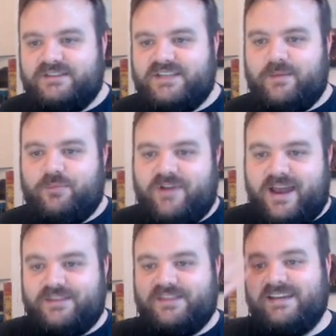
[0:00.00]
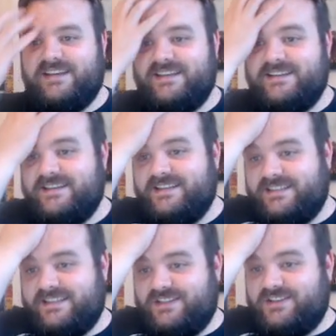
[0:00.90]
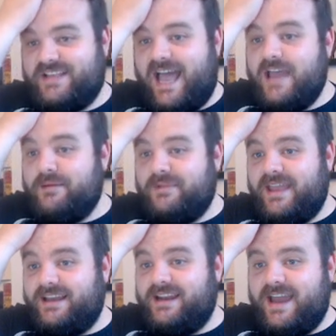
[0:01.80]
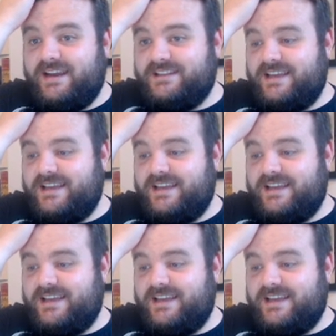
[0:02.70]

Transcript: Deep breath six stars. I'm inclined.